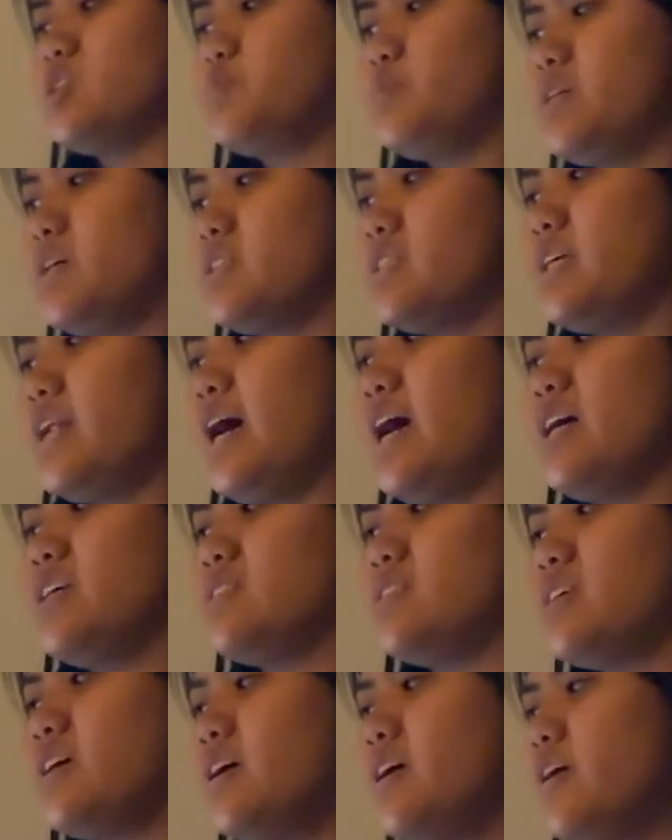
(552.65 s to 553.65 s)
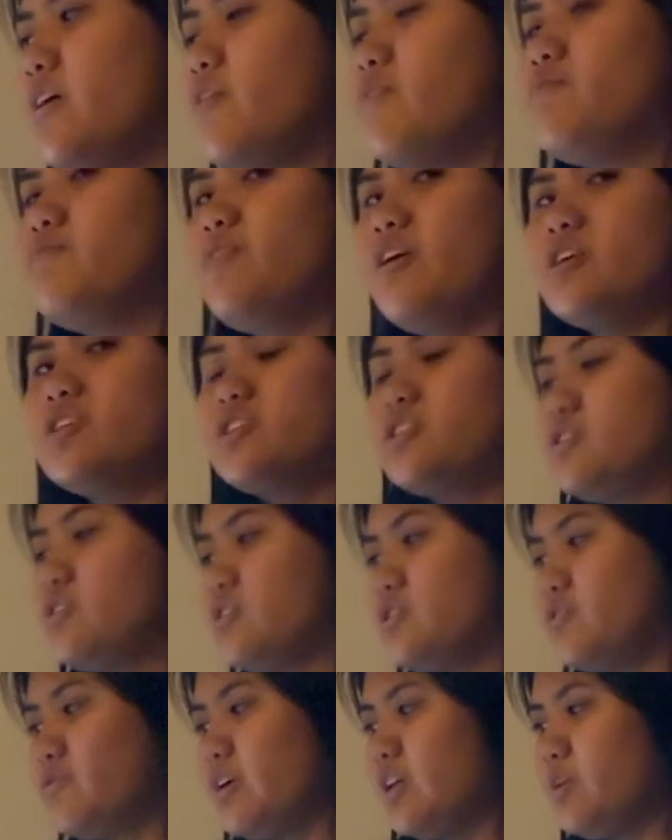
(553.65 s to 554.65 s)
Because it has functional
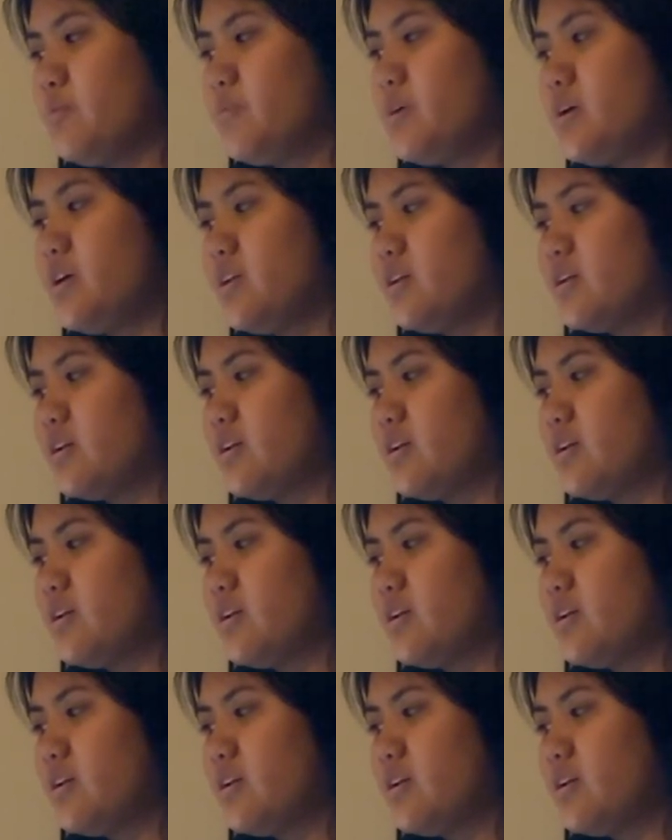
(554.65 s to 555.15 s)
development,